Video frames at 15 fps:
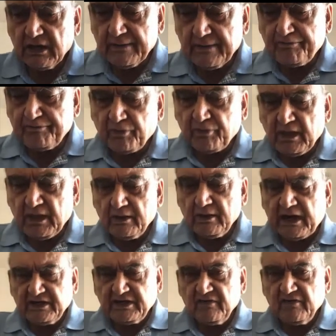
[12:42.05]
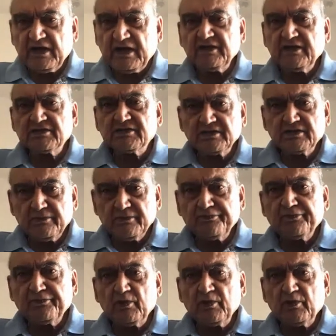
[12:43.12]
Rajiv Gandhi's